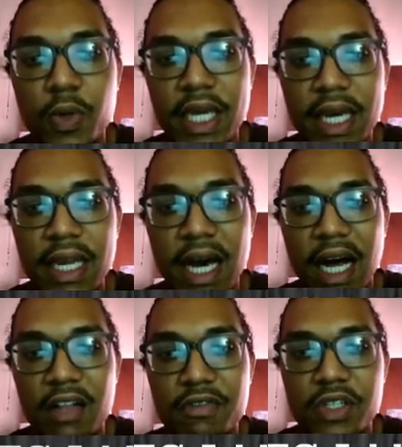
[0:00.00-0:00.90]
we get
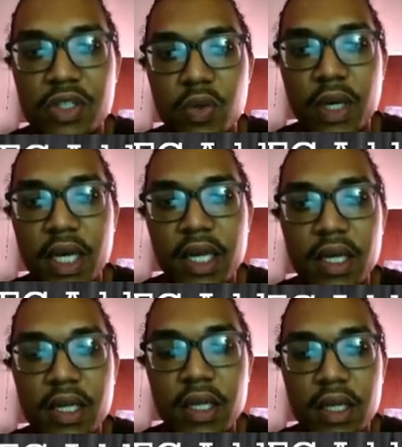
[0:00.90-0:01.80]
alpha
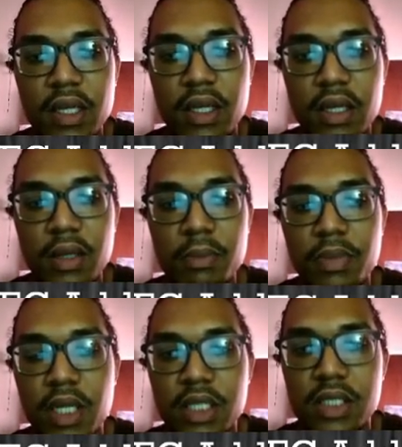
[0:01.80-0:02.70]
squared
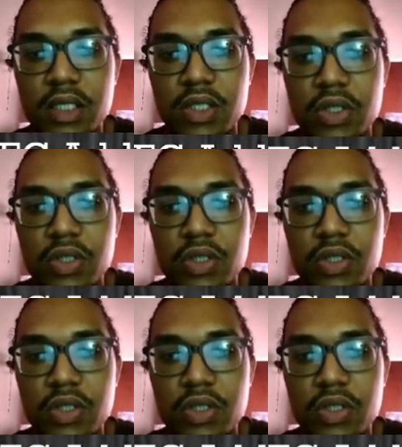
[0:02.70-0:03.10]
plus